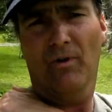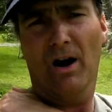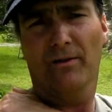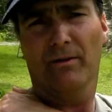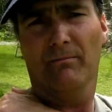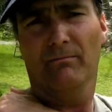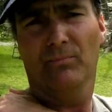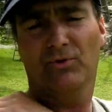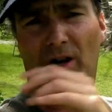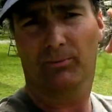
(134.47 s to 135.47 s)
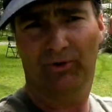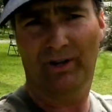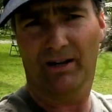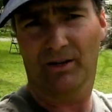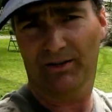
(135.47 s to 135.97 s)
rather than trying to
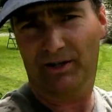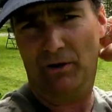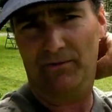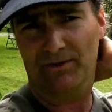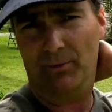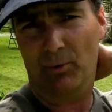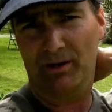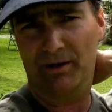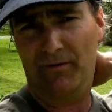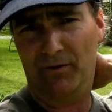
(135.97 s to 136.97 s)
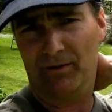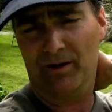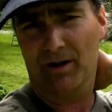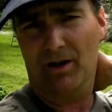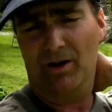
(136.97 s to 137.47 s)
project ourselves to somewhere different.
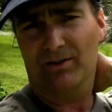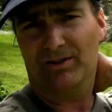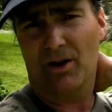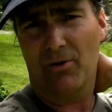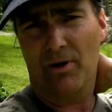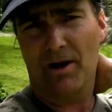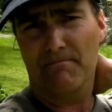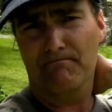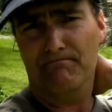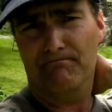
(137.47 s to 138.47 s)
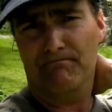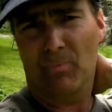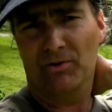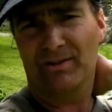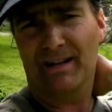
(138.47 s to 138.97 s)
So
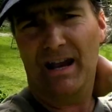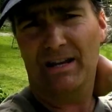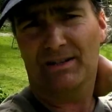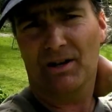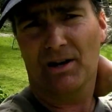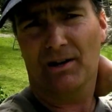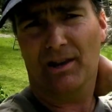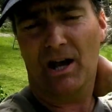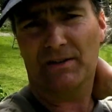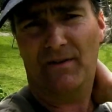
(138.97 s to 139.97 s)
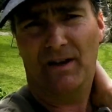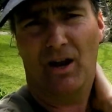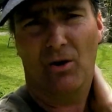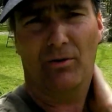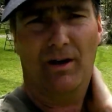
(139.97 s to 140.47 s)
on today's last
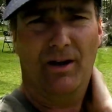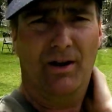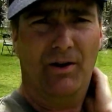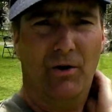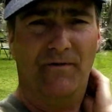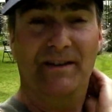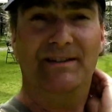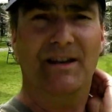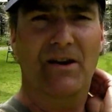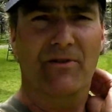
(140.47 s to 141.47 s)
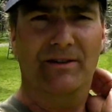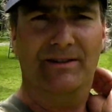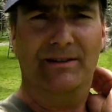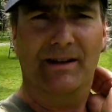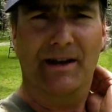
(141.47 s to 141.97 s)
video of this
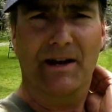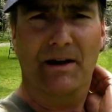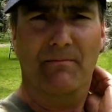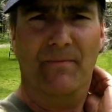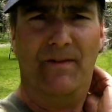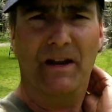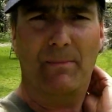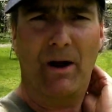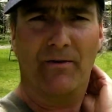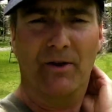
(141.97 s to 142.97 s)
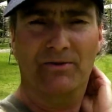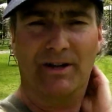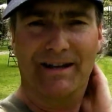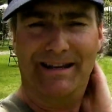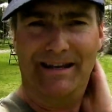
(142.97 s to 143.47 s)
series, think about
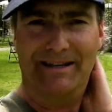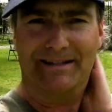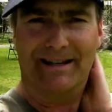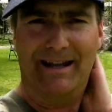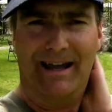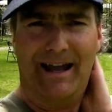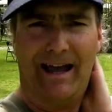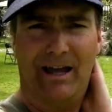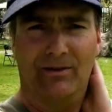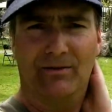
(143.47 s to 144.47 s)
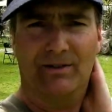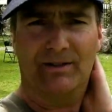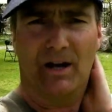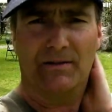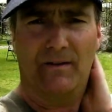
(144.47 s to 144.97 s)
those ideas and
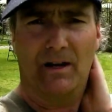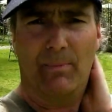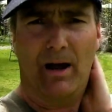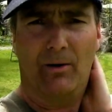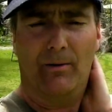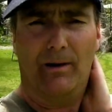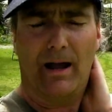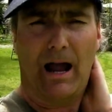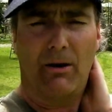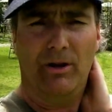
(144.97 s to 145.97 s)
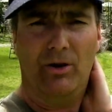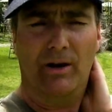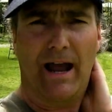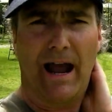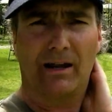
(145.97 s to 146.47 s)
start to think about how you
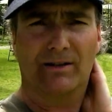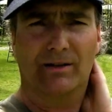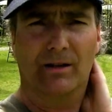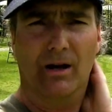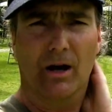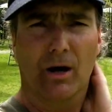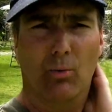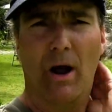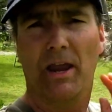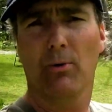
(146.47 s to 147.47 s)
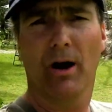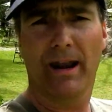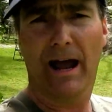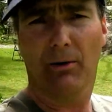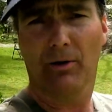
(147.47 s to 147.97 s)
can act where you are
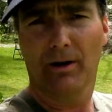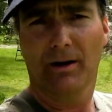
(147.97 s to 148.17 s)
now,